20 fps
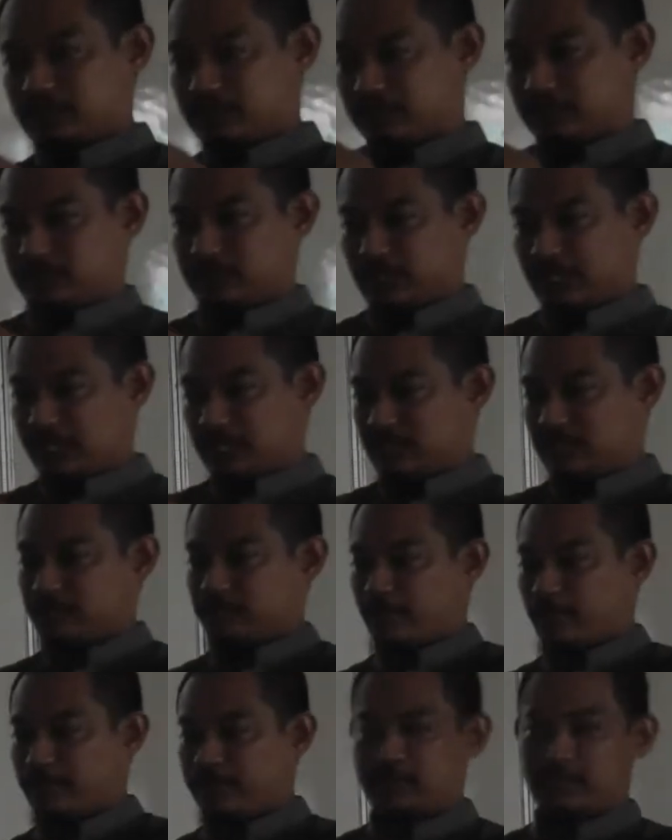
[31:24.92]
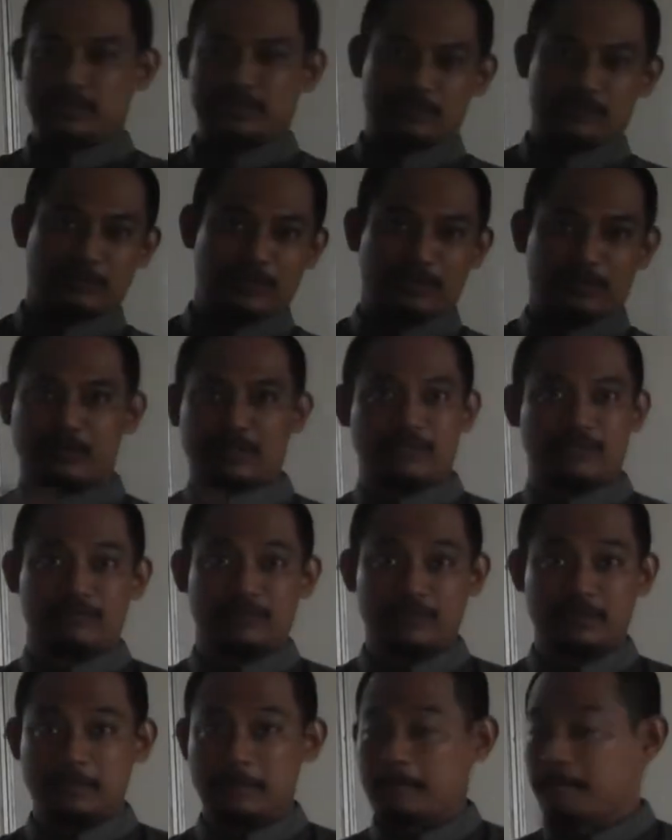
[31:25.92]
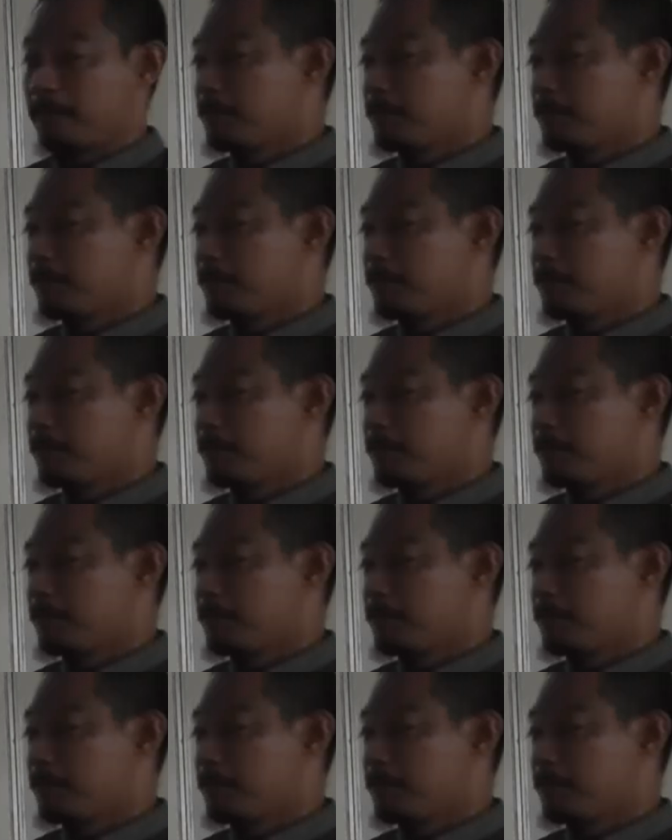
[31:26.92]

this at this point in this way, whatever.